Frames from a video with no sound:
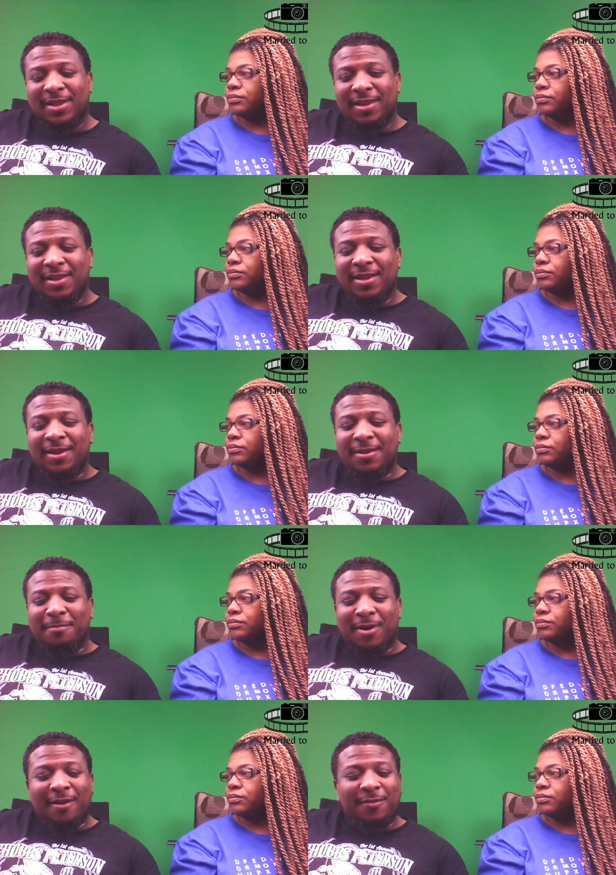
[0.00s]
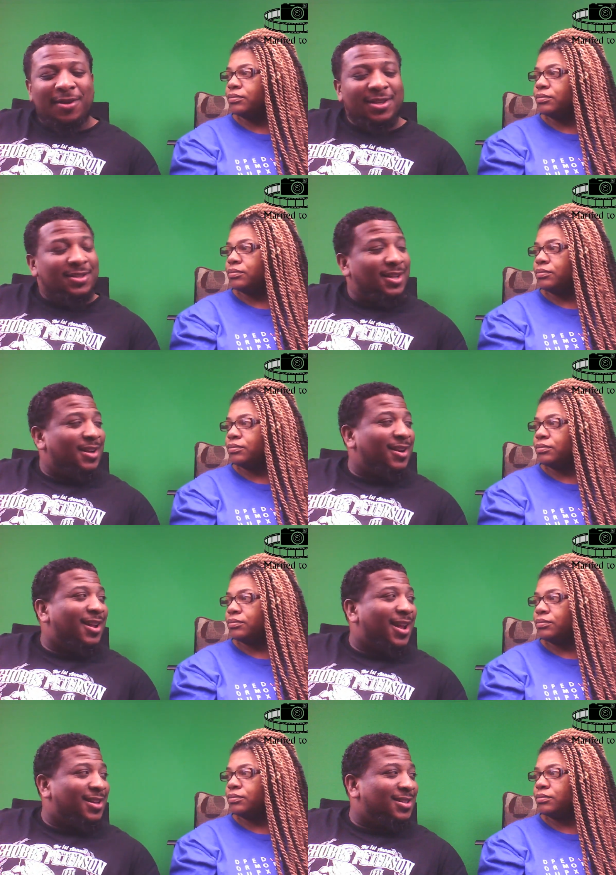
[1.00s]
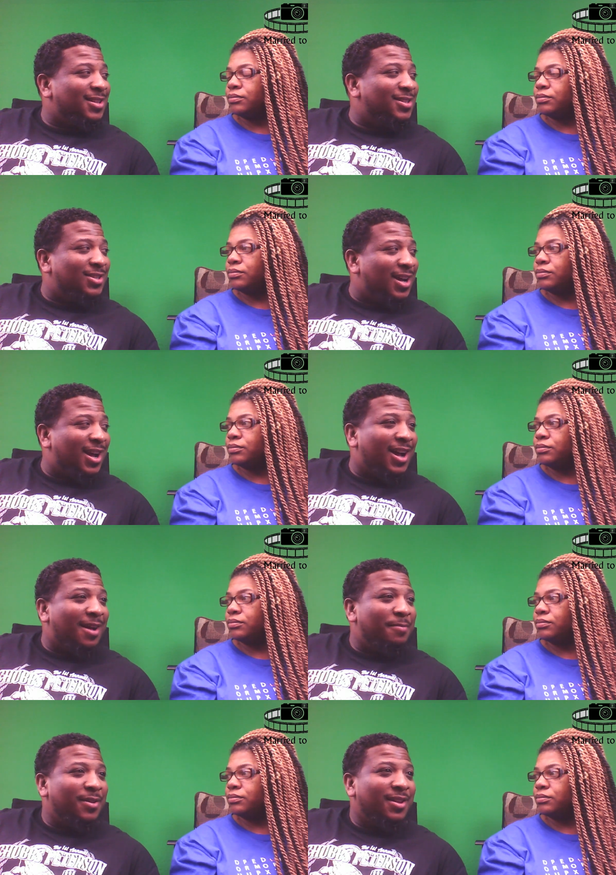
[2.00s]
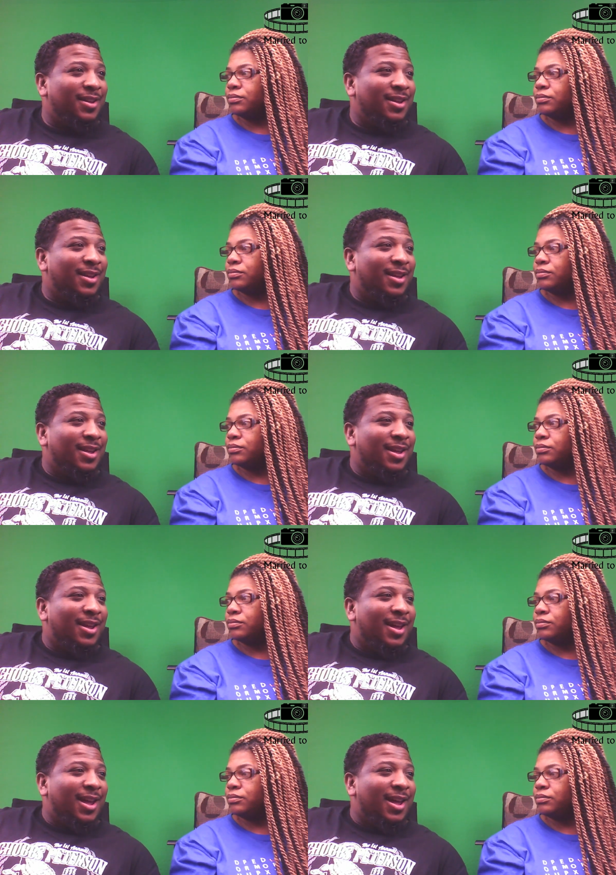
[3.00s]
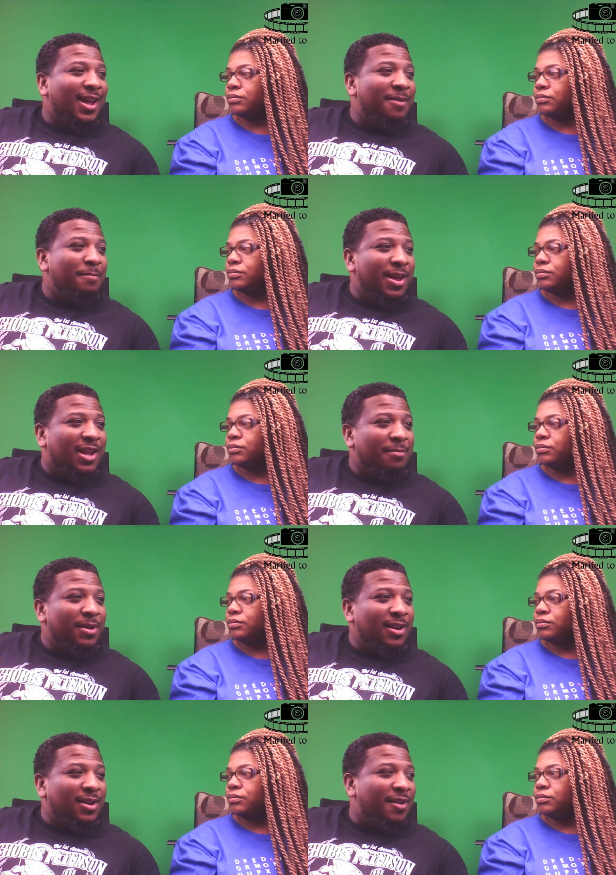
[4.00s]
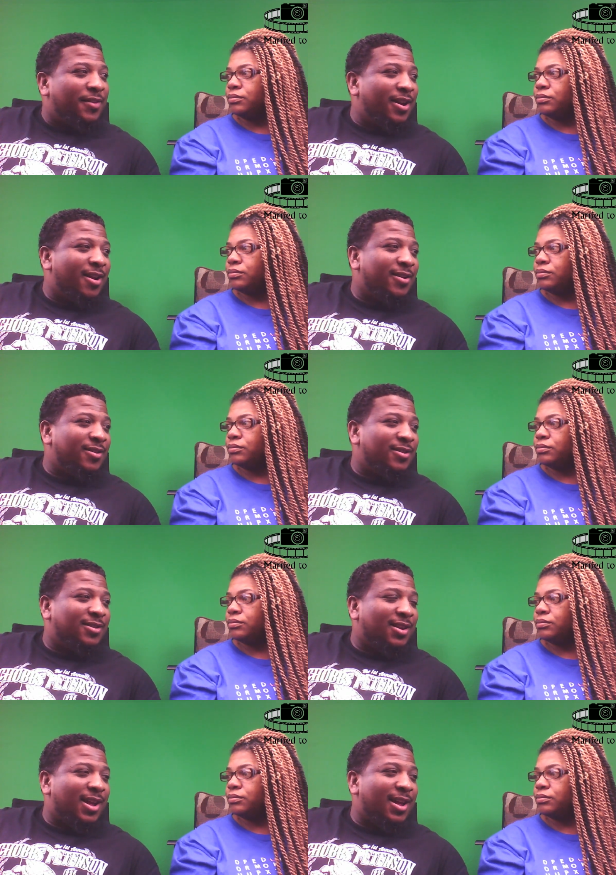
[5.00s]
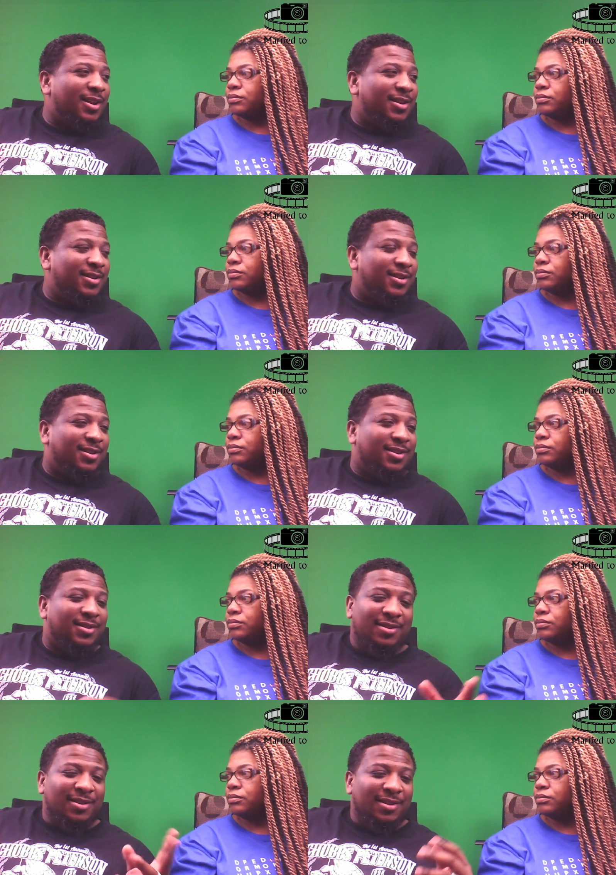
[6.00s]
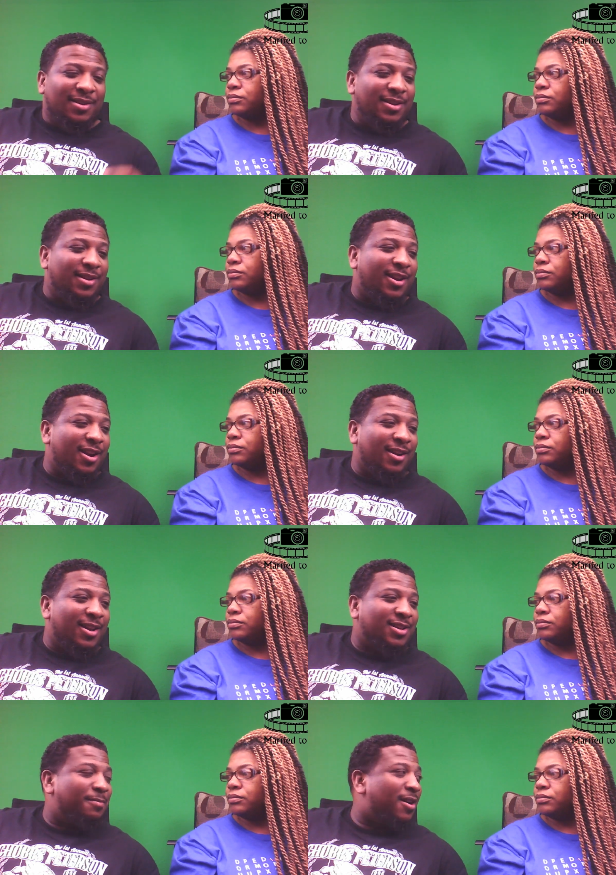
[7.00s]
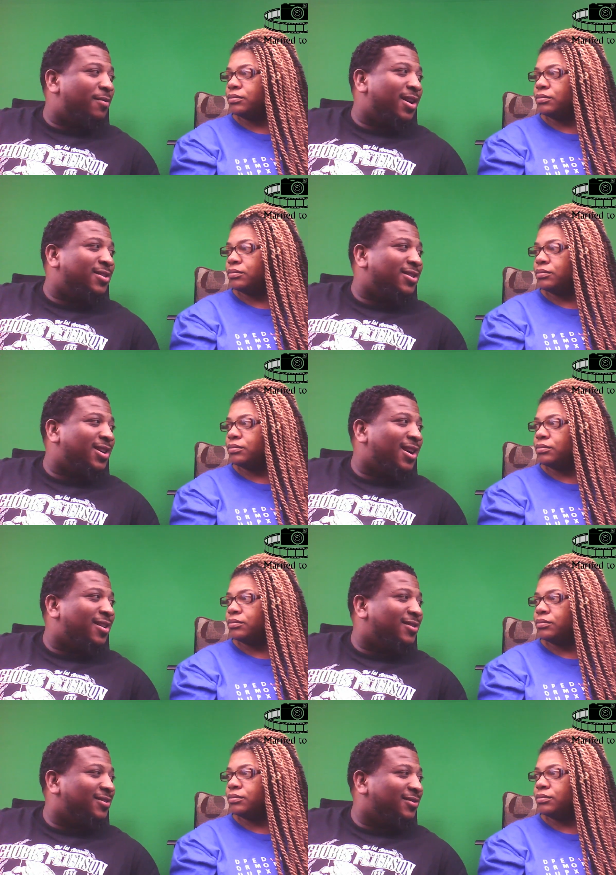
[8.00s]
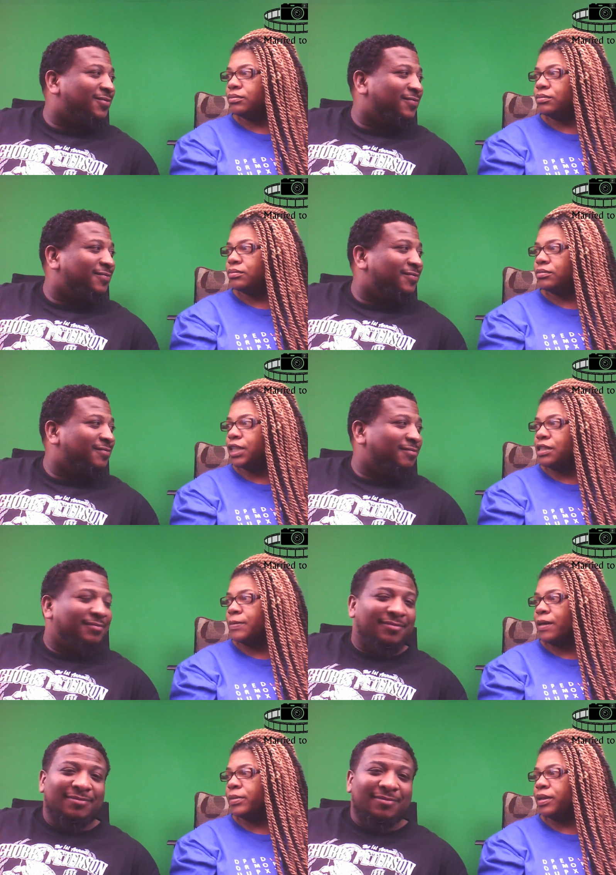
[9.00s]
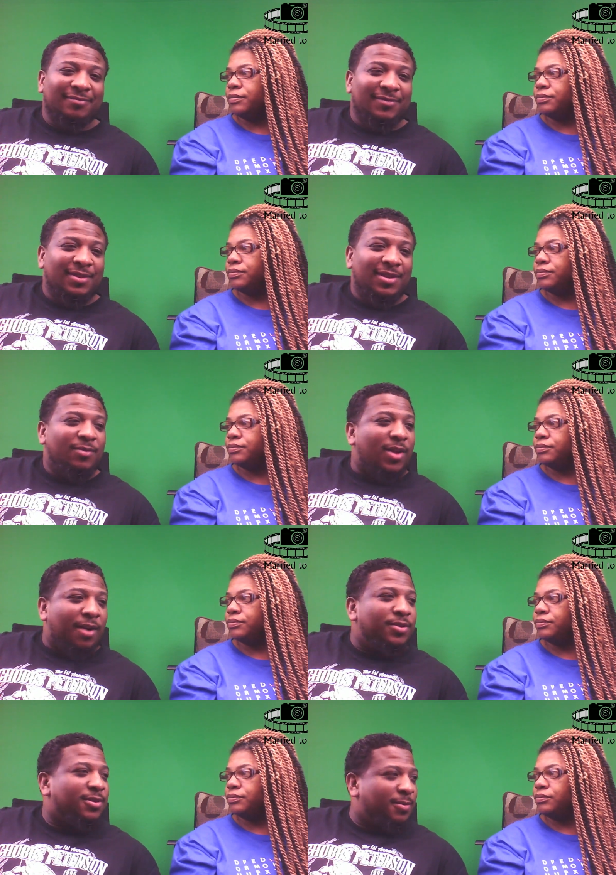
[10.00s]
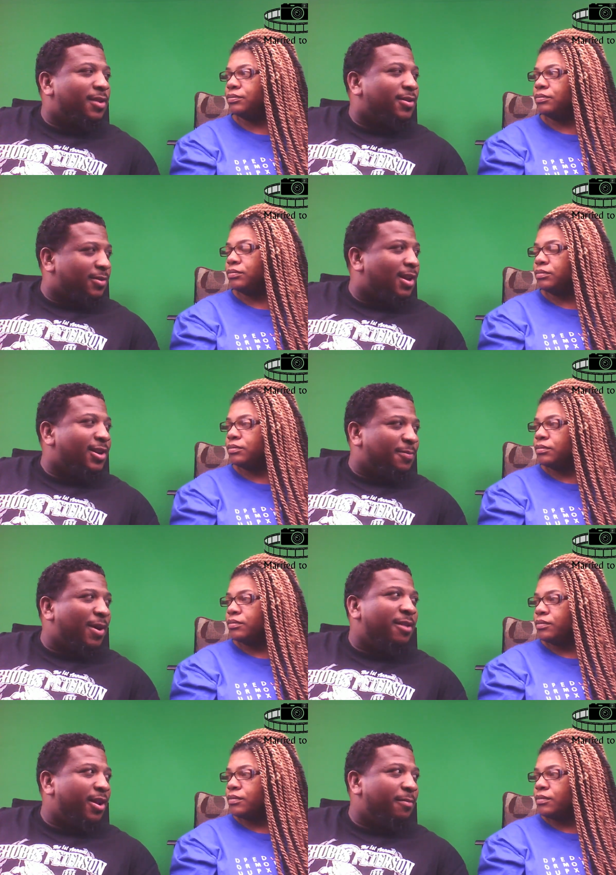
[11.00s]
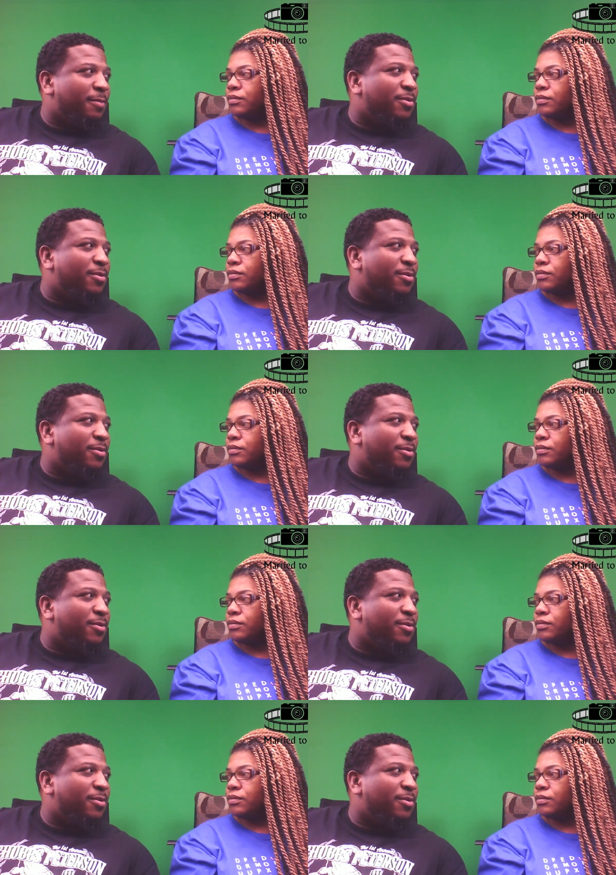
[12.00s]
Speaker 1: Marvel has done an excellent job at making me love characters that I couldn't care less about when I was a child. Like Spider Man. No, I was I like Spider Man, but I'm talking about like